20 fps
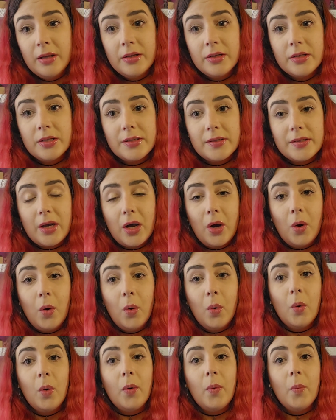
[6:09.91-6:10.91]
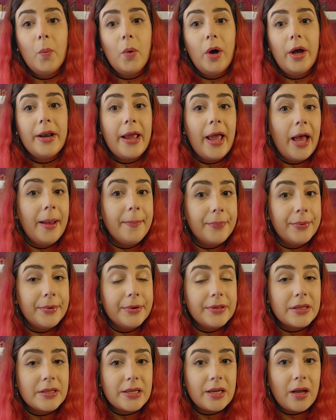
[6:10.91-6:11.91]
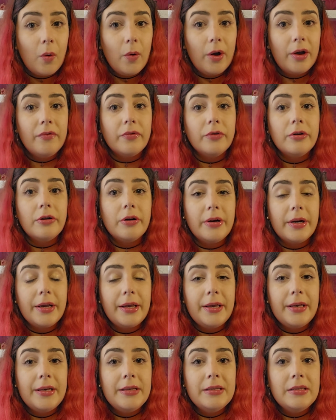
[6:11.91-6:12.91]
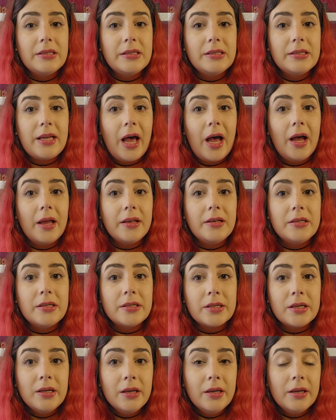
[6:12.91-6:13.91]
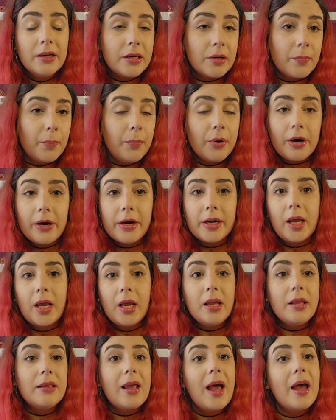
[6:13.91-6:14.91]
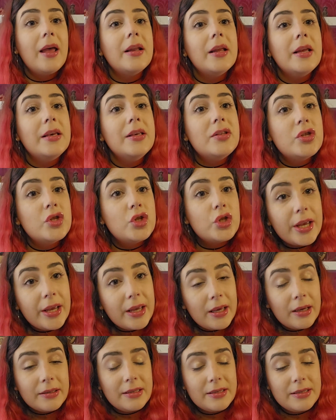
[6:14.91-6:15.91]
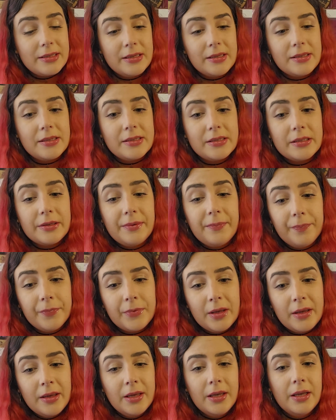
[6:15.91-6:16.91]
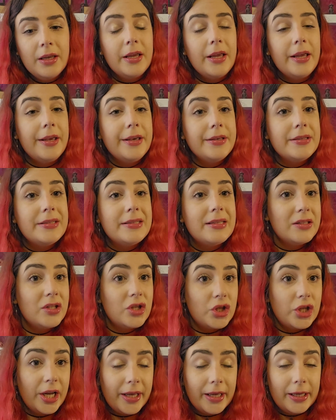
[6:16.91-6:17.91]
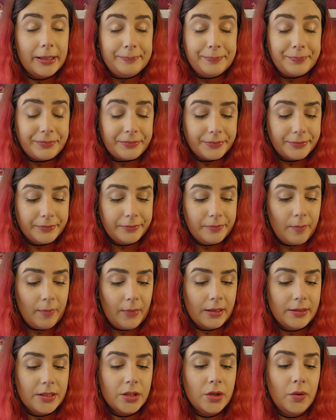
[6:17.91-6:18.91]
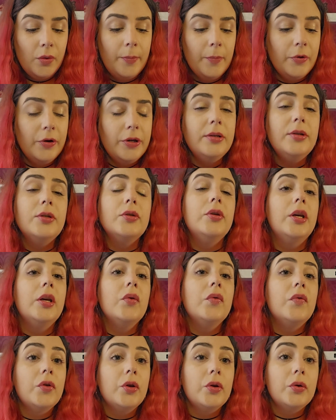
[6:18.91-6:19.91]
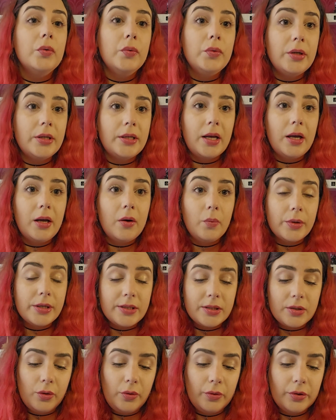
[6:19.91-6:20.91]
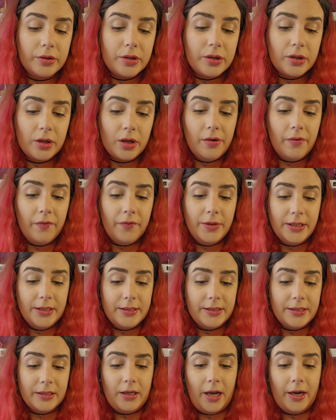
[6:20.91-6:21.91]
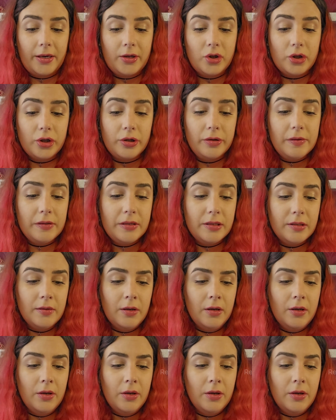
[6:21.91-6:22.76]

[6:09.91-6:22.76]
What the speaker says: So what happens, however, is that the party that is shaking the system is Chega. So I'm going to give you the results of these elections.